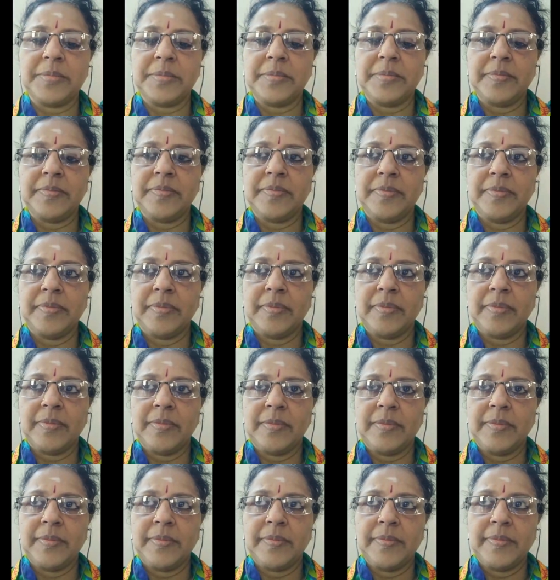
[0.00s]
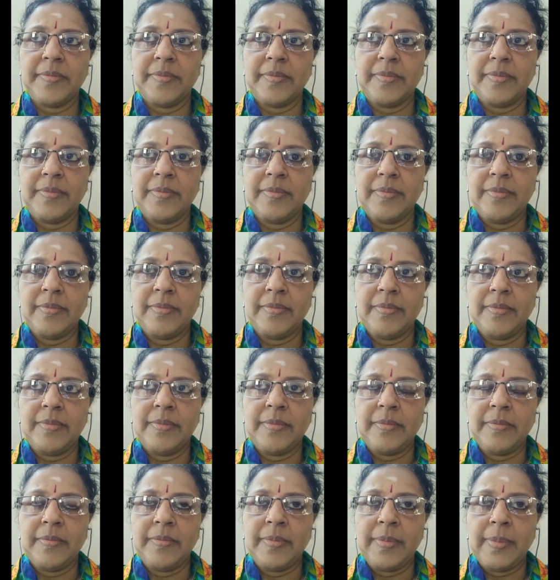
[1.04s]

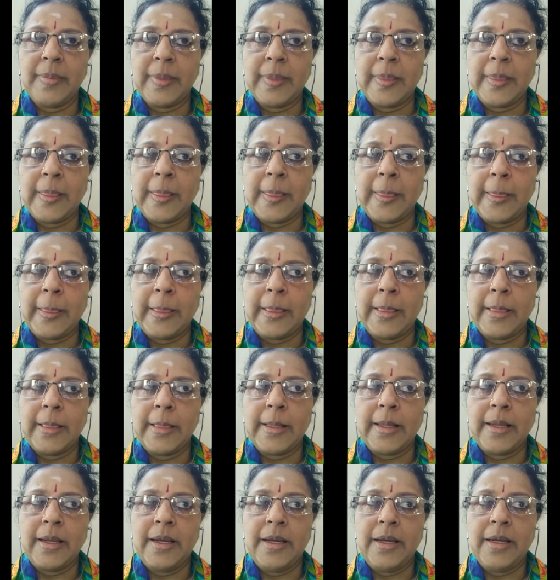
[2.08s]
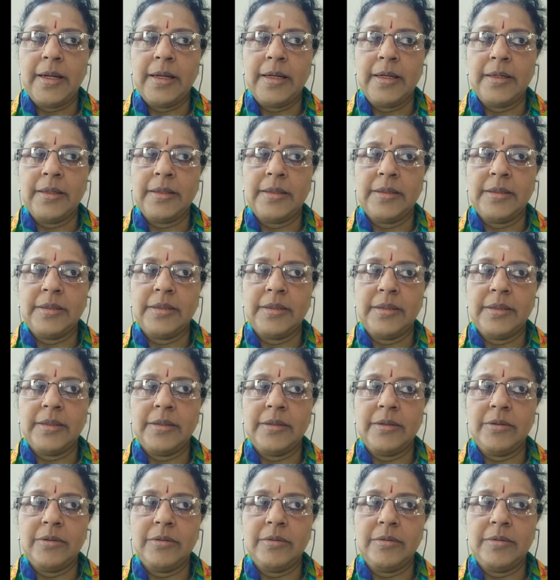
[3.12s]

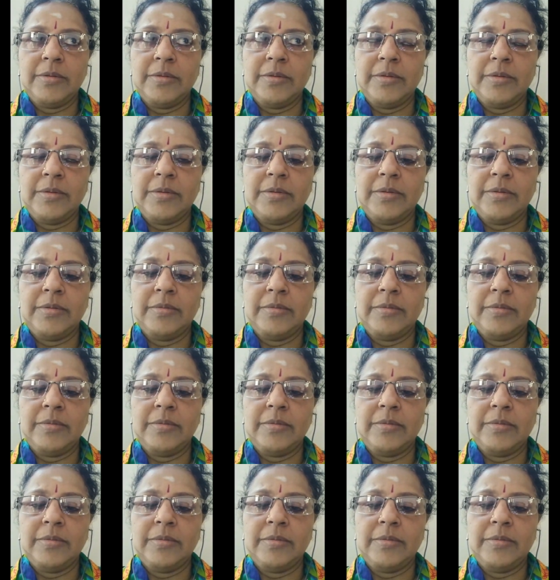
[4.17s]
(no one is talking)